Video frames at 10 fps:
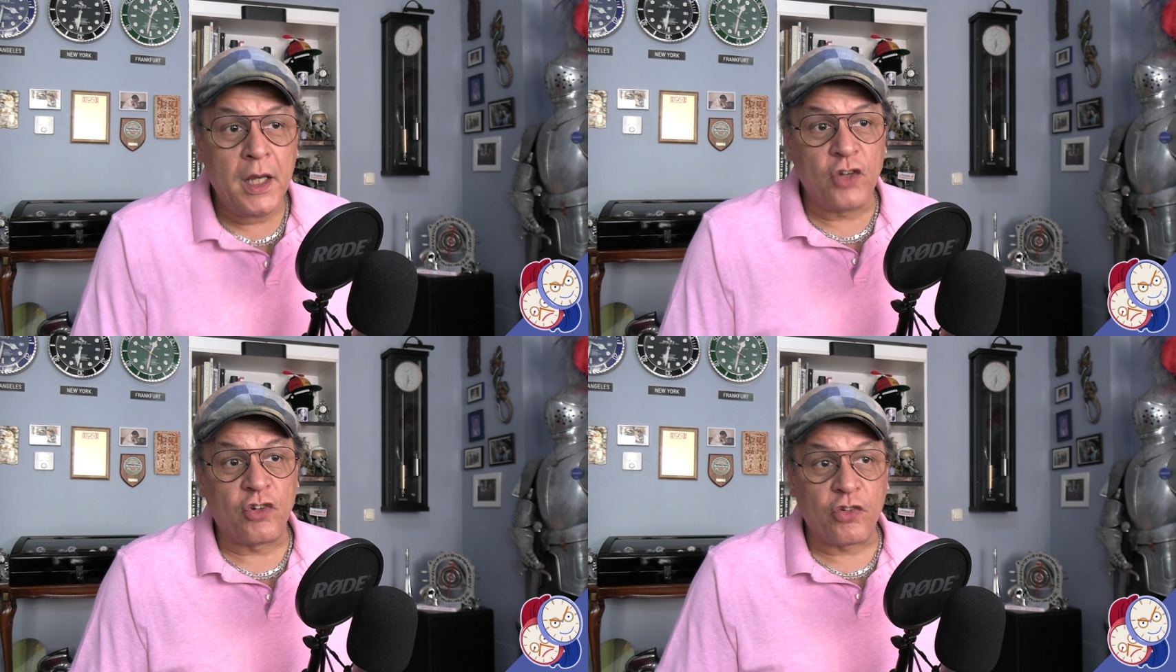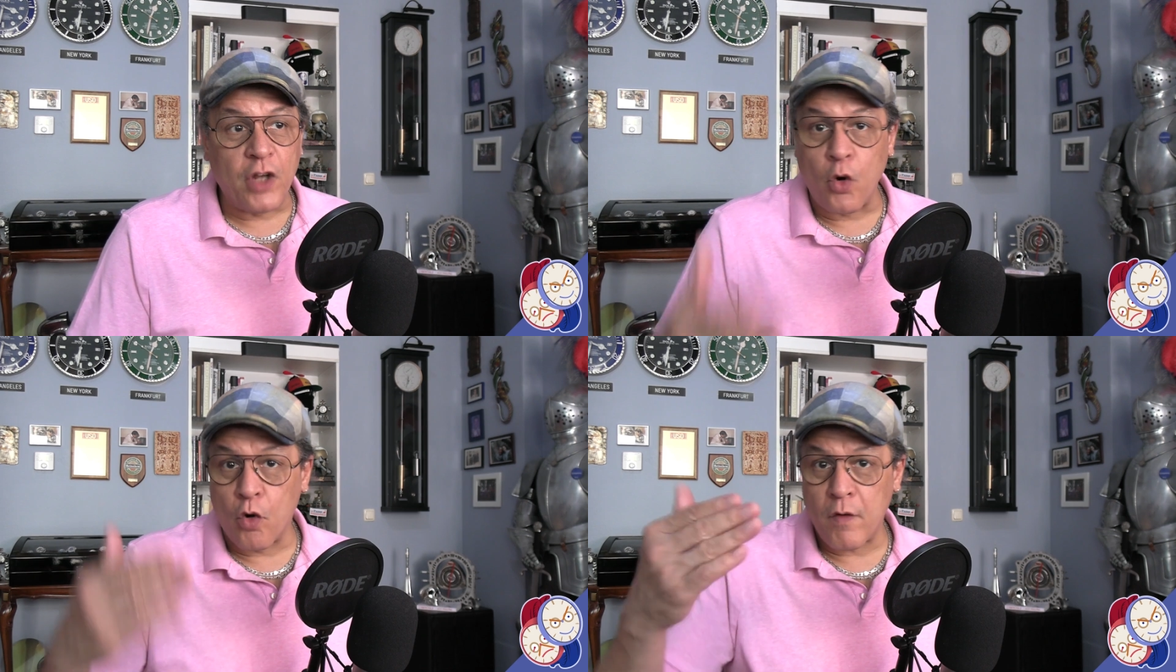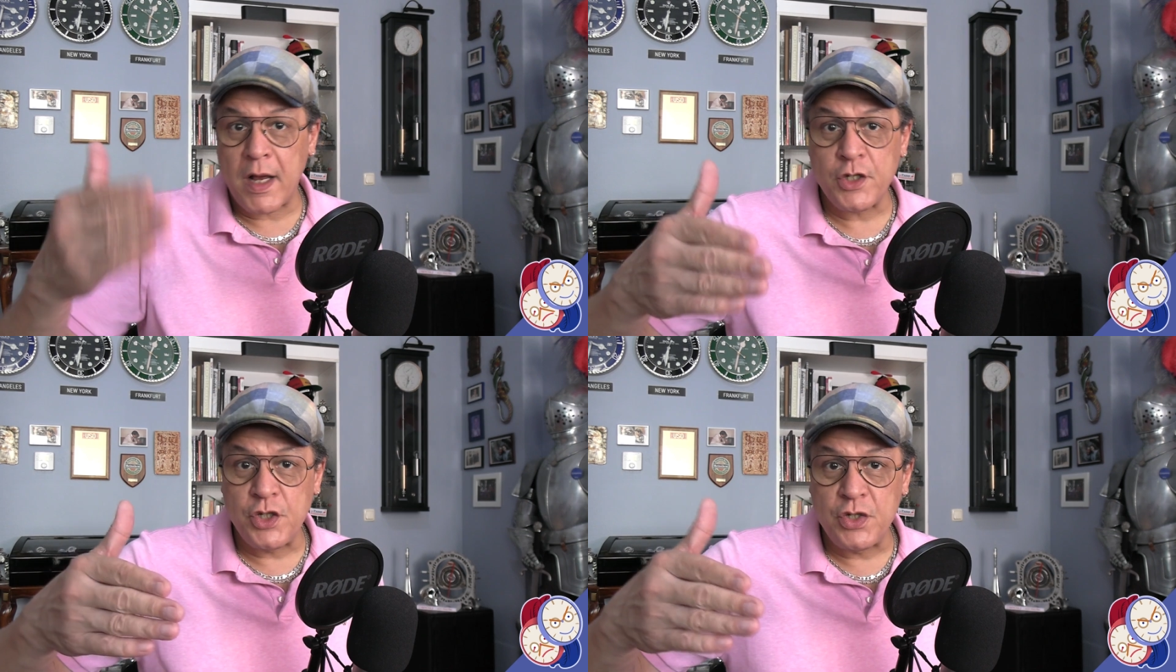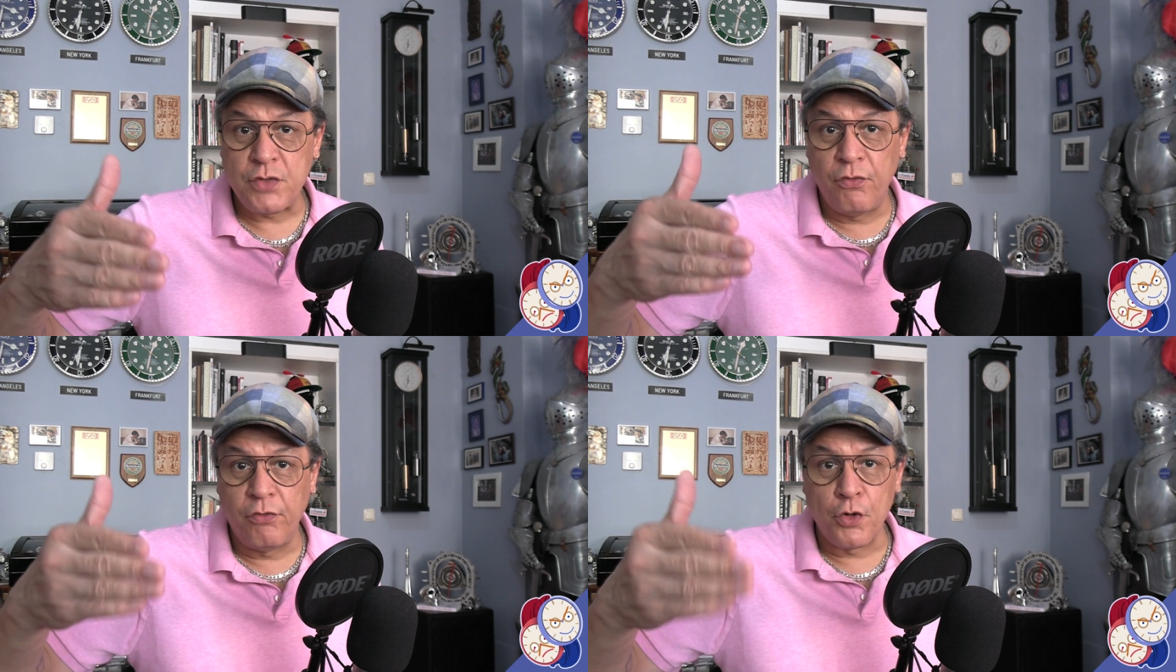It's just that
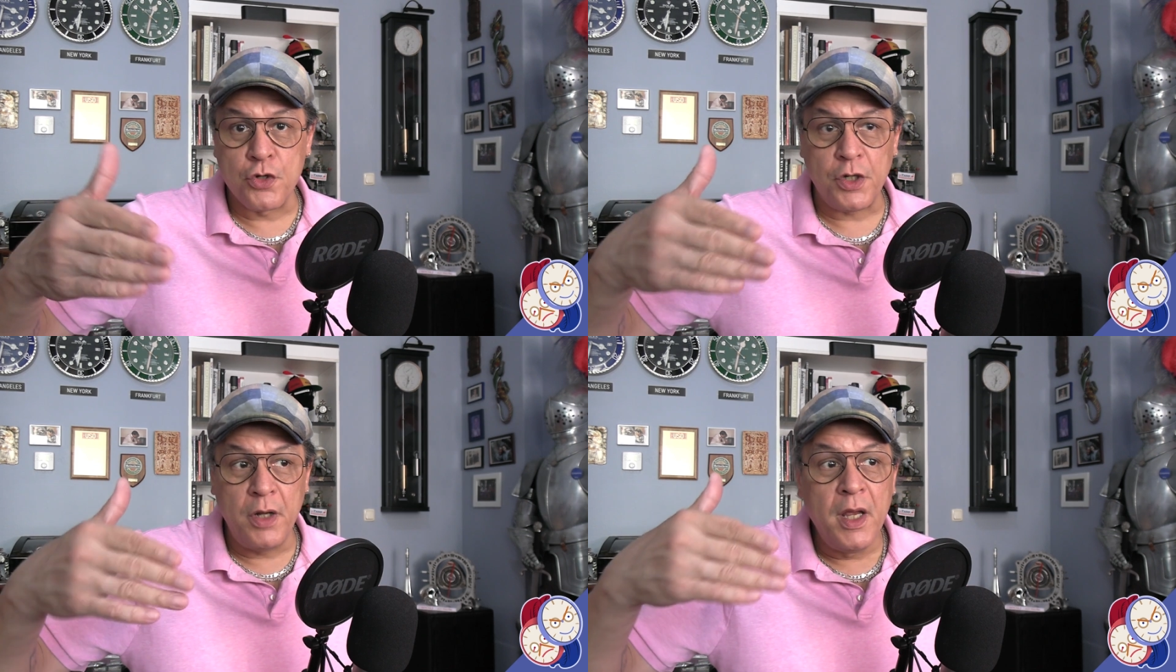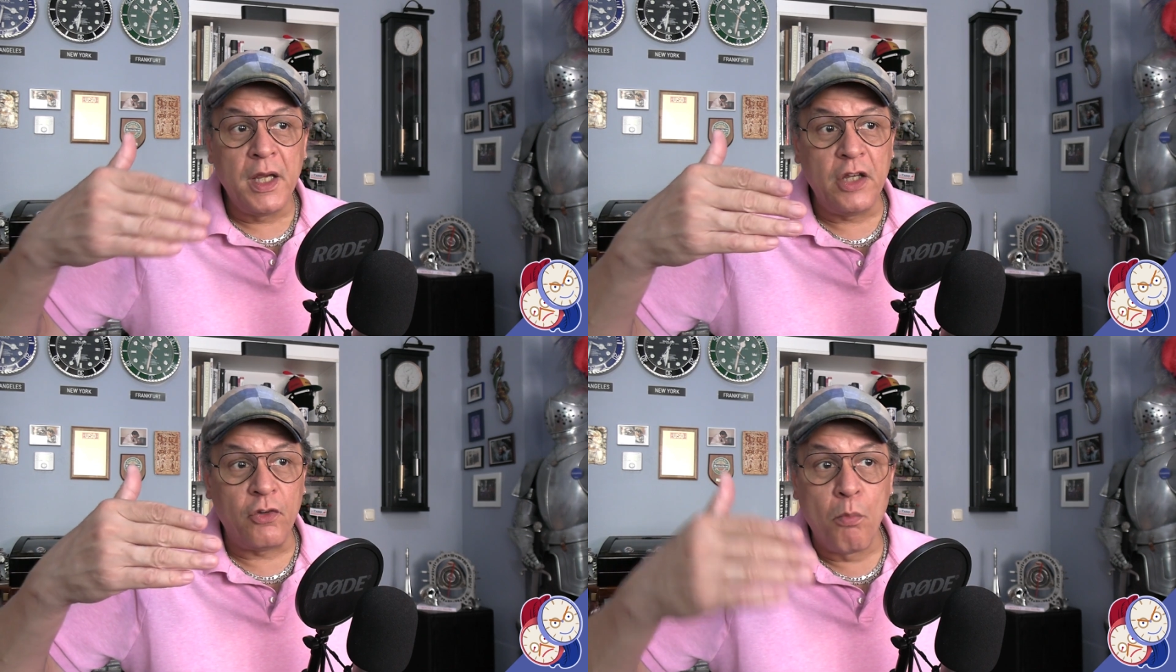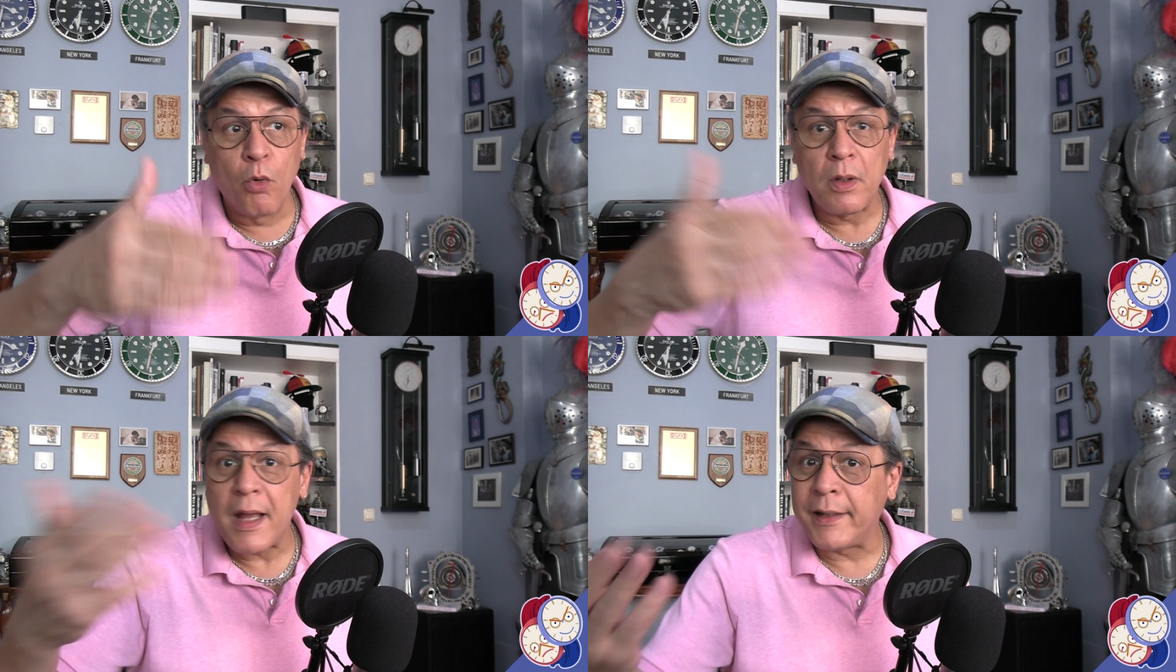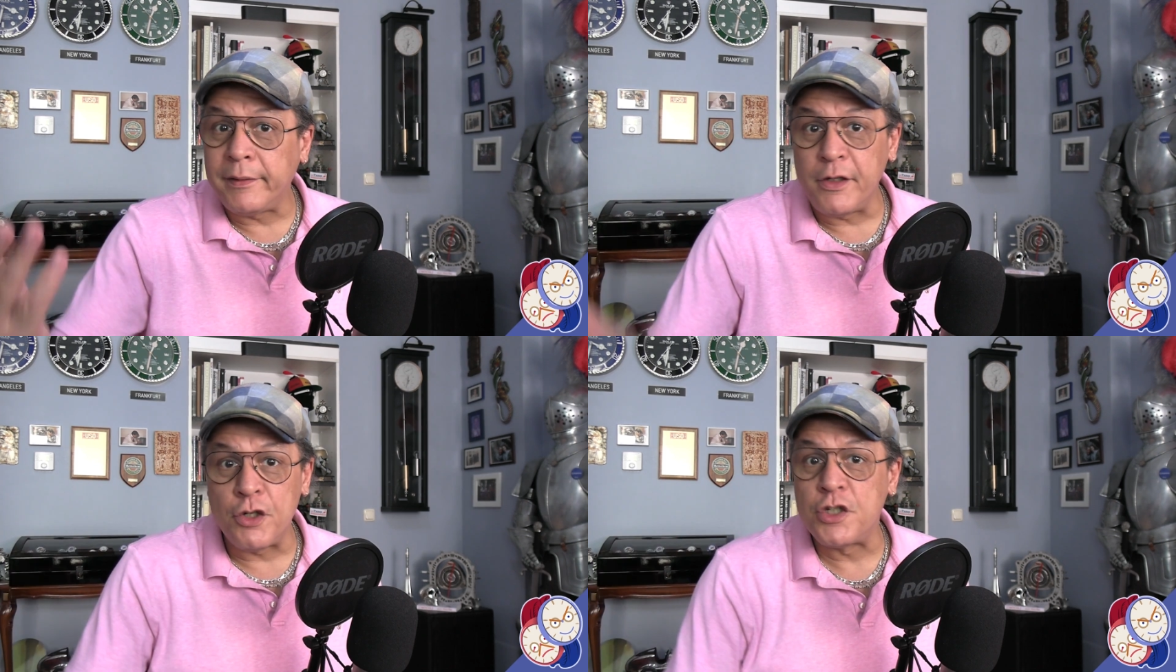Horage's version is more
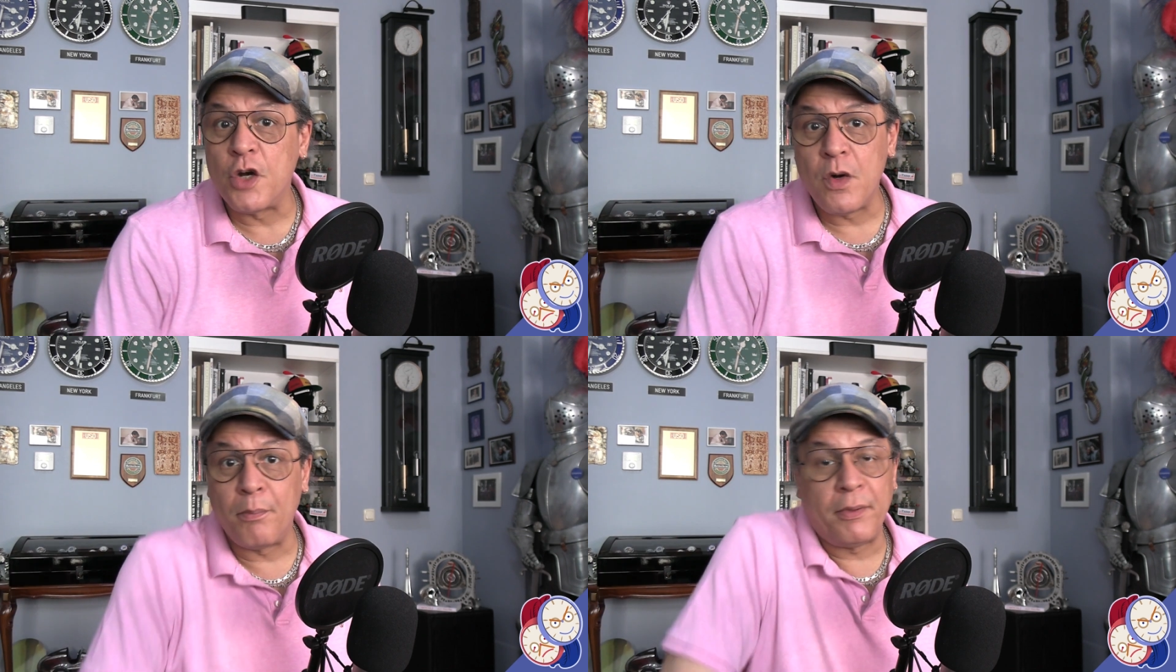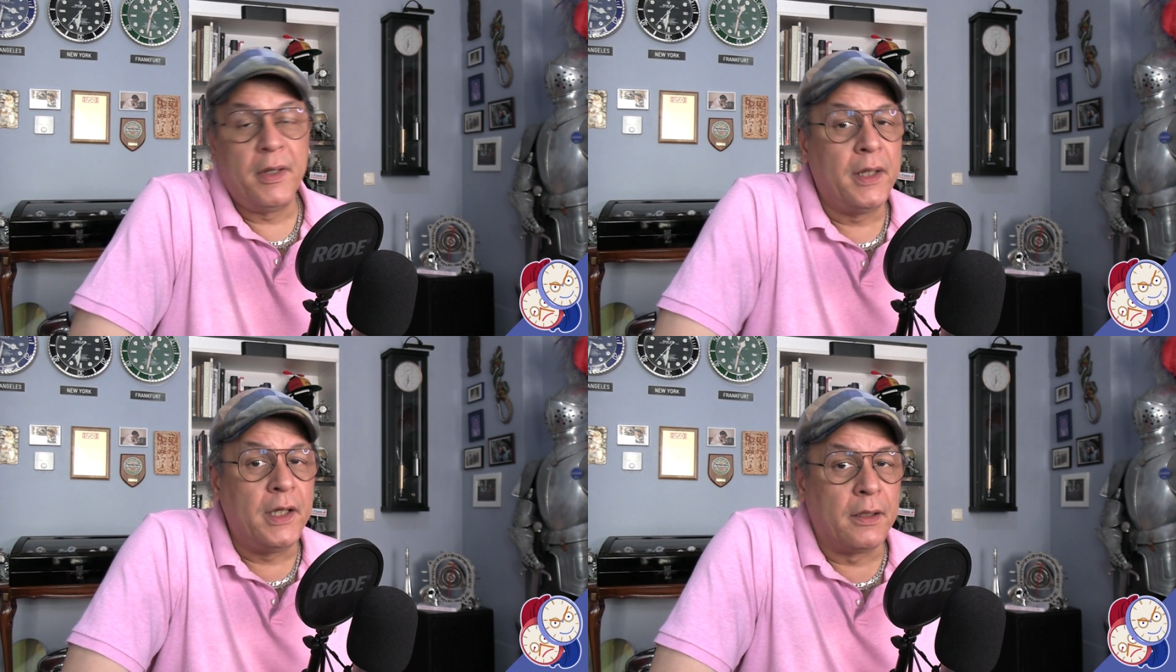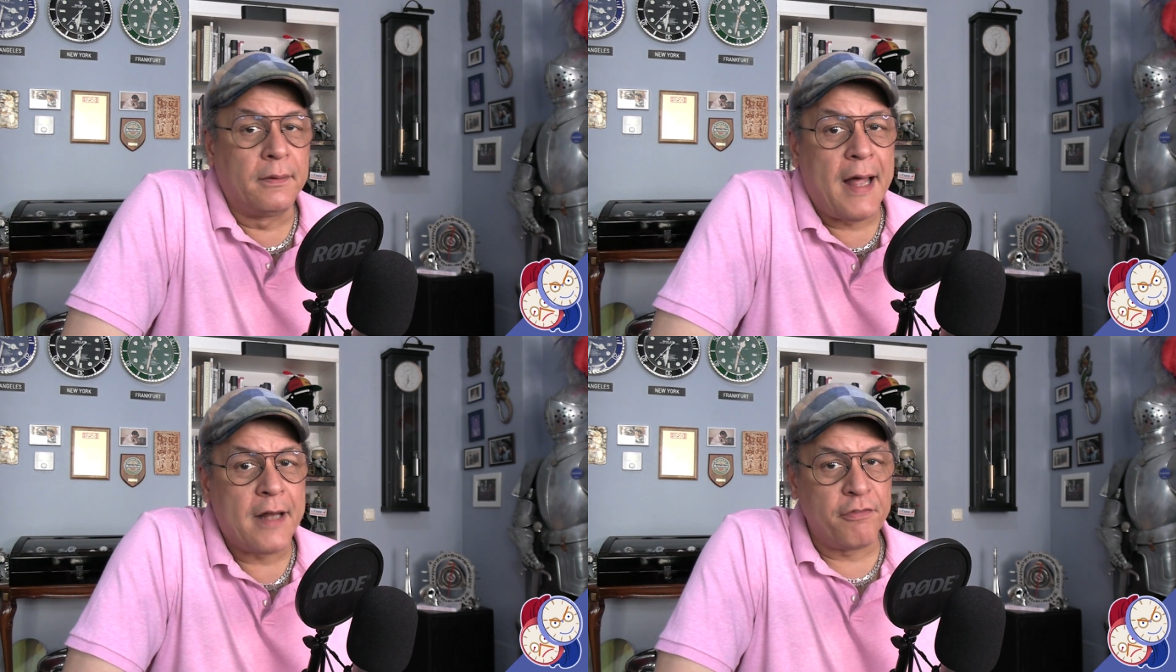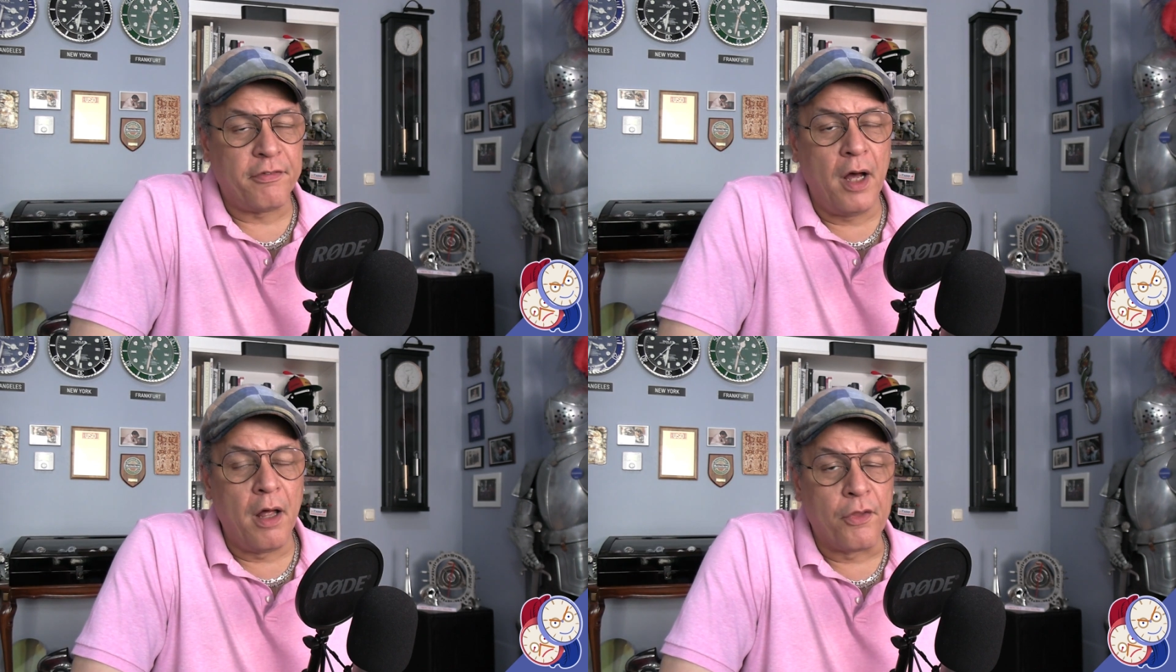likely to show up in a lot
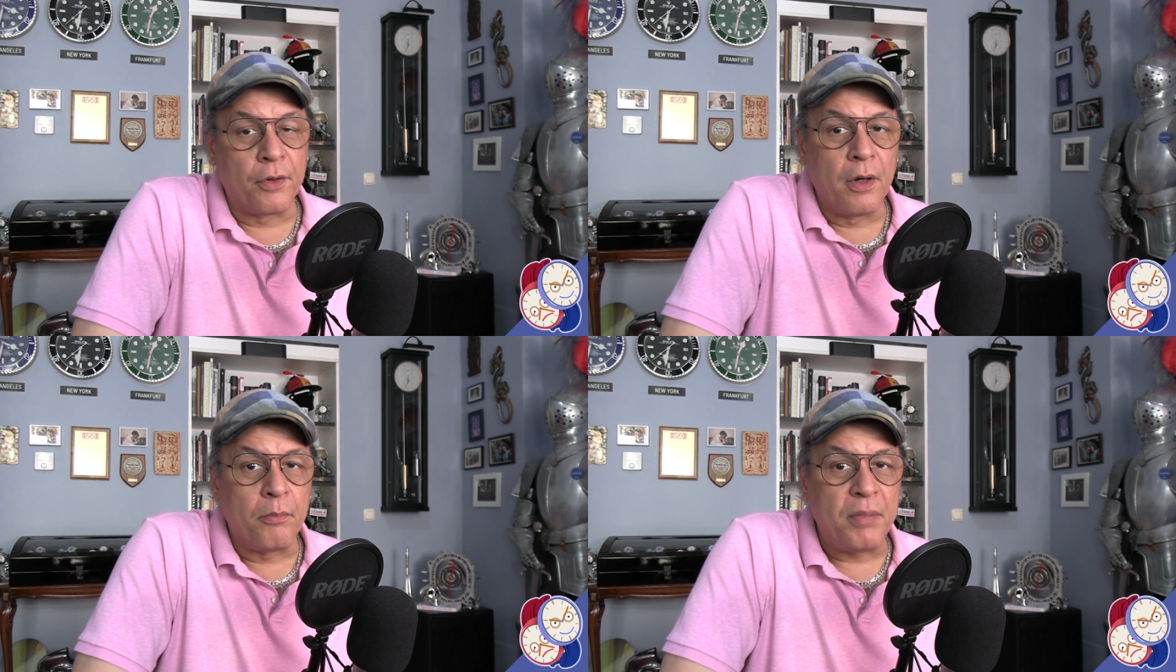of other